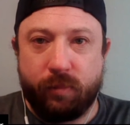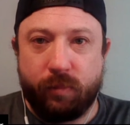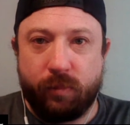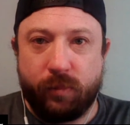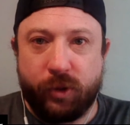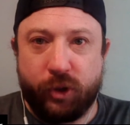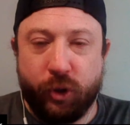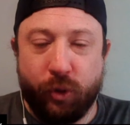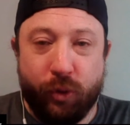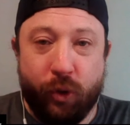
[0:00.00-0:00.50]

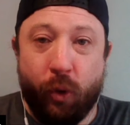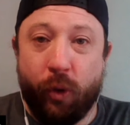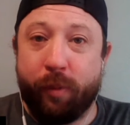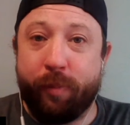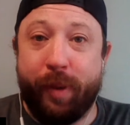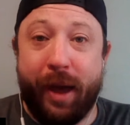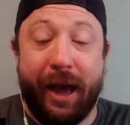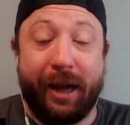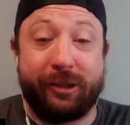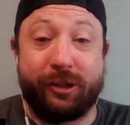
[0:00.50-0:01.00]
So going
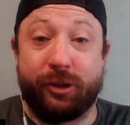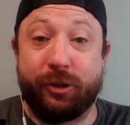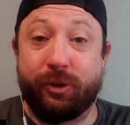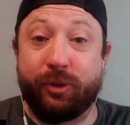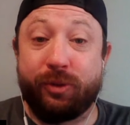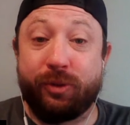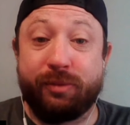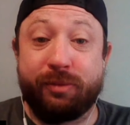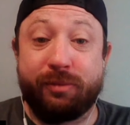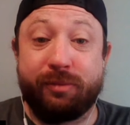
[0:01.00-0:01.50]
back
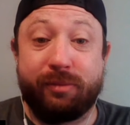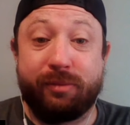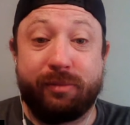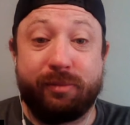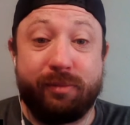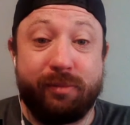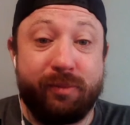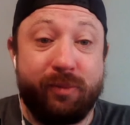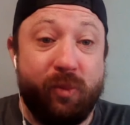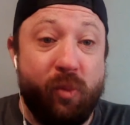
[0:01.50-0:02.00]
to
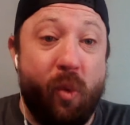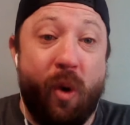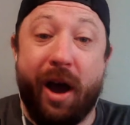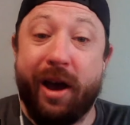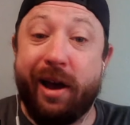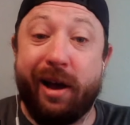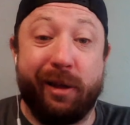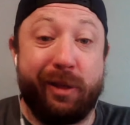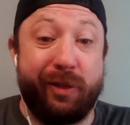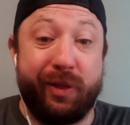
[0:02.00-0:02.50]
why
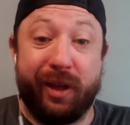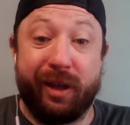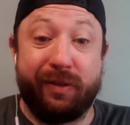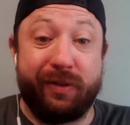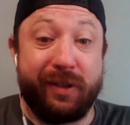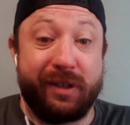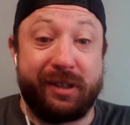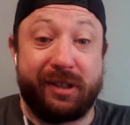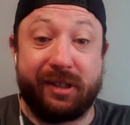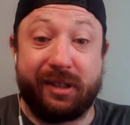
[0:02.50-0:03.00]
I think
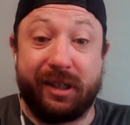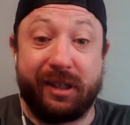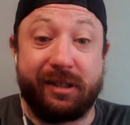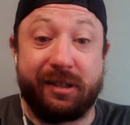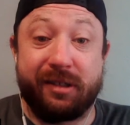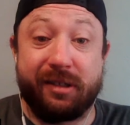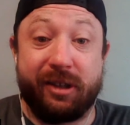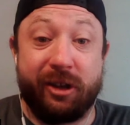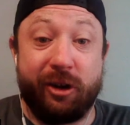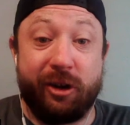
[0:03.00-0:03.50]
this
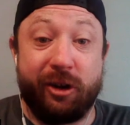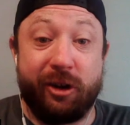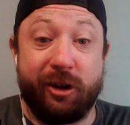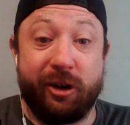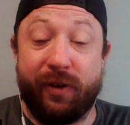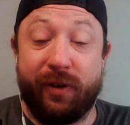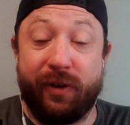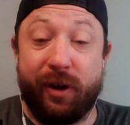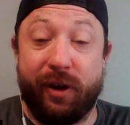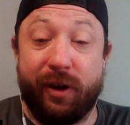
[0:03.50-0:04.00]
season's going to be
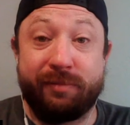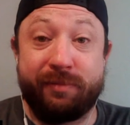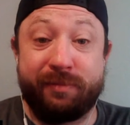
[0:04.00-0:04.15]
fun,